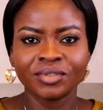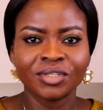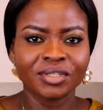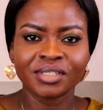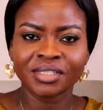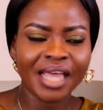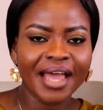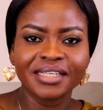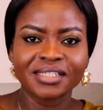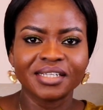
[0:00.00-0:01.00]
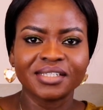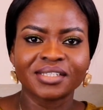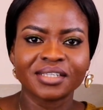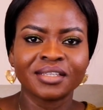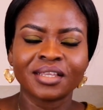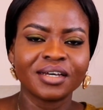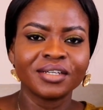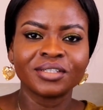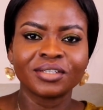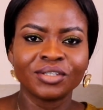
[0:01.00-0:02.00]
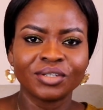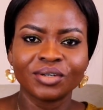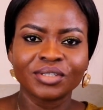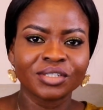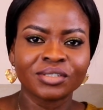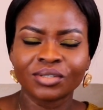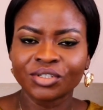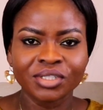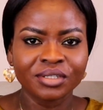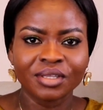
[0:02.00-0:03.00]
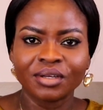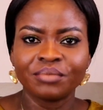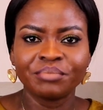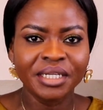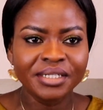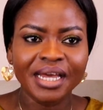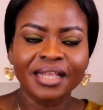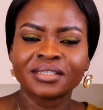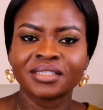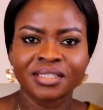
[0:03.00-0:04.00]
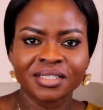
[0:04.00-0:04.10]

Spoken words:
The sizes, the media